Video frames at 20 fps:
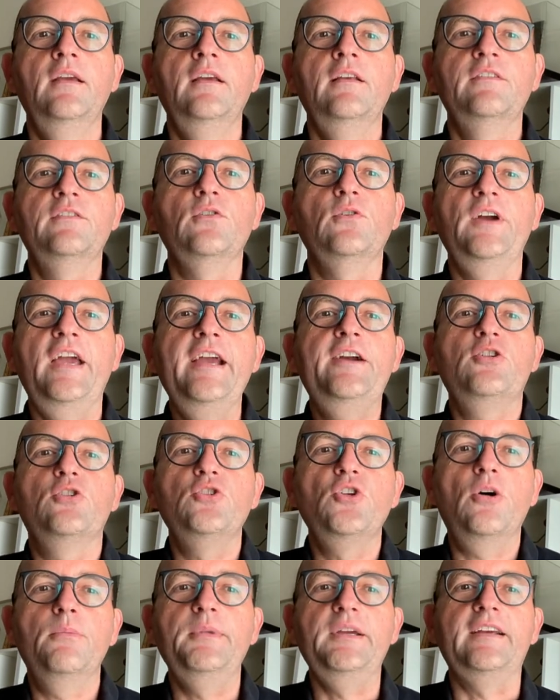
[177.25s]
So
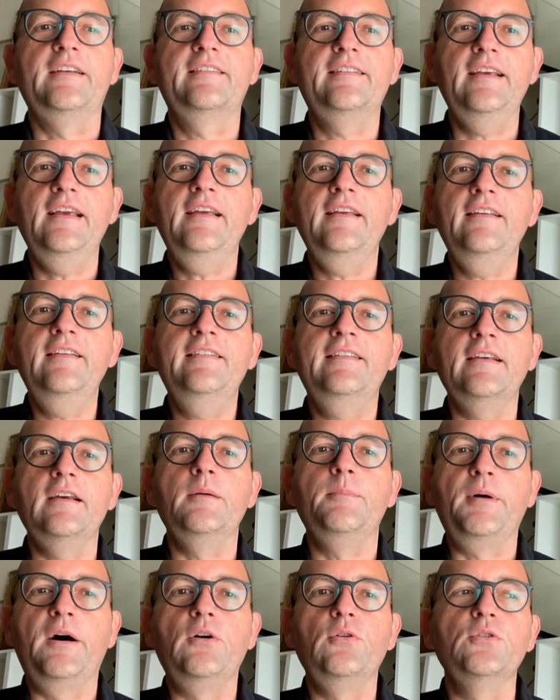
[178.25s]
economics is
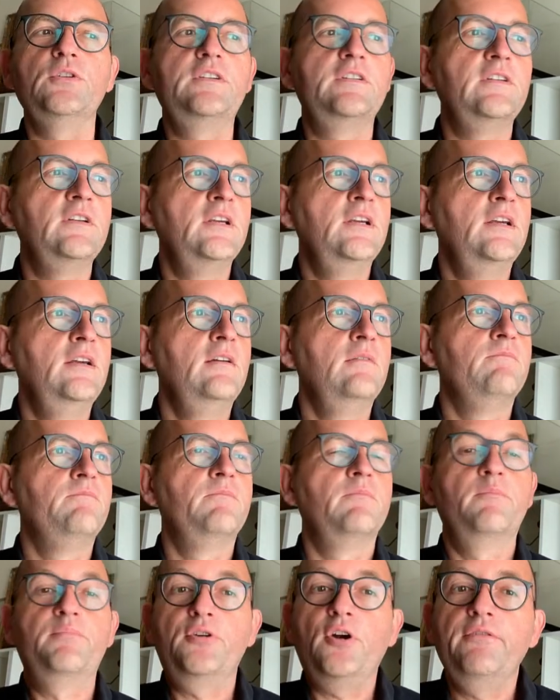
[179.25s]
about
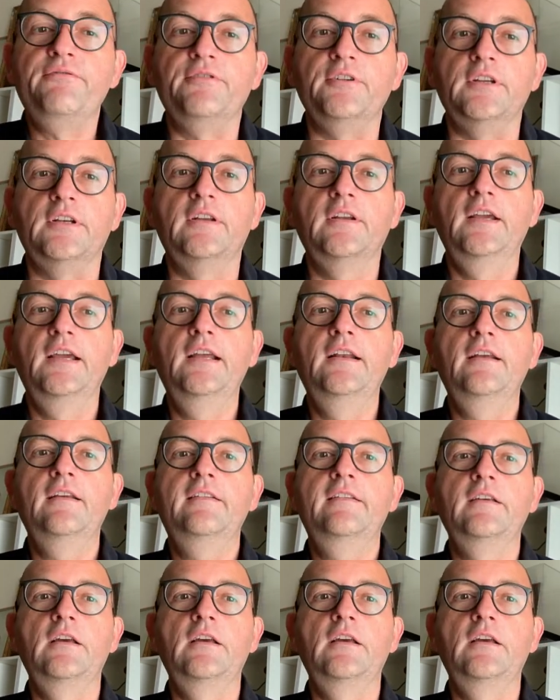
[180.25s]
profit. It is